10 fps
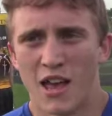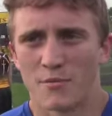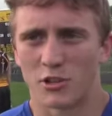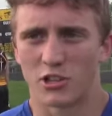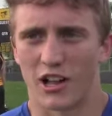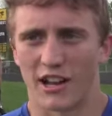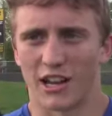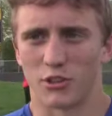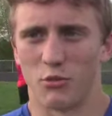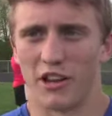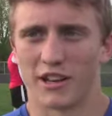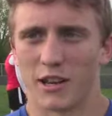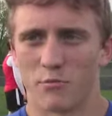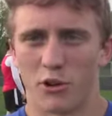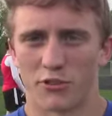just glad I got the win,
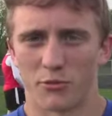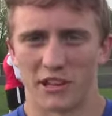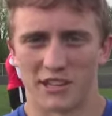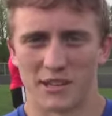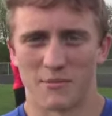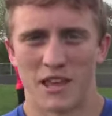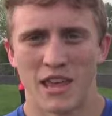getting points for my team.